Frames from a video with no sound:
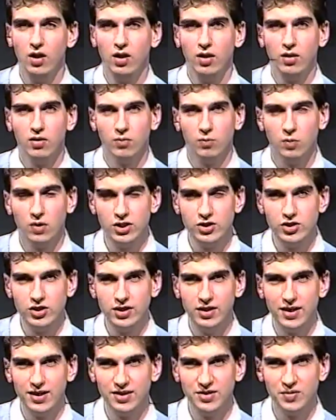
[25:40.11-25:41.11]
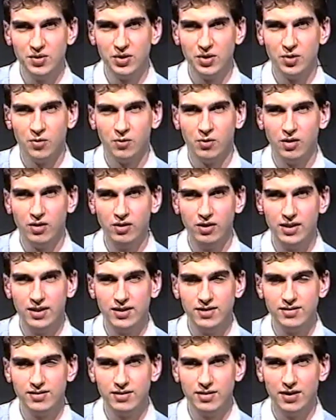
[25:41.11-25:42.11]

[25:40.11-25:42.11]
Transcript: what she does, what her role is,